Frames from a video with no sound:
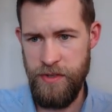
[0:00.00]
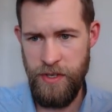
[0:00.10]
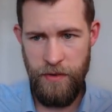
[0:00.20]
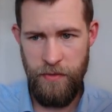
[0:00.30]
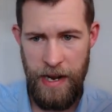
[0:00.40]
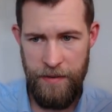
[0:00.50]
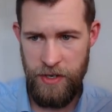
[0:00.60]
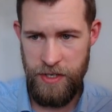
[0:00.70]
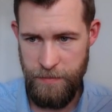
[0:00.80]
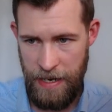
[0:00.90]
So if we have a
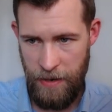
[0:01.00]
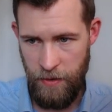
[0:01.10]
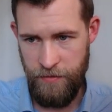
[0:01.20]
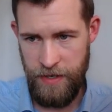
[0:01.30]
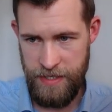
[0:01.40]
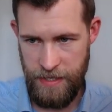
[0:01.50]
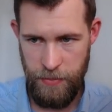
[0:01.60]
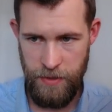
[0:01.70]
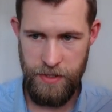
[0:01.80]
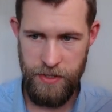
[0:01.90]
loss of power, for
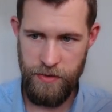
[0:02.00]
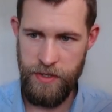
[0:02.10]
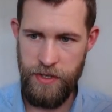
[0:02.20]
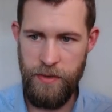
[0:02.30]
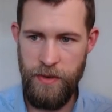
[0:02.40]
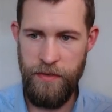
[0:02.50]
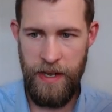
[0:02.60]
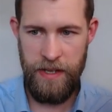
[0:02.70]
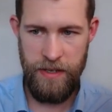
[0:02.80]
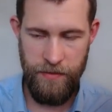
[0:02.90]
example, due to a
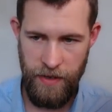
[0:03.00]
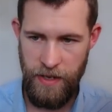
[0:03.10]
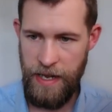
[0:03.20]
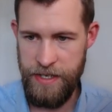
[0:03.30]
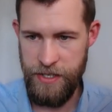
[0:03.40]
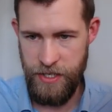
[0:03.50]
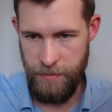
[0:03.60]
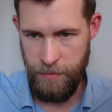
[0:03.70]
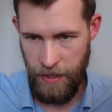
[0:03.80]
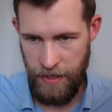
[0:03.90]
failure of energy
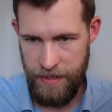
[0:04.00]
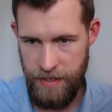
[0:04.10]
supply,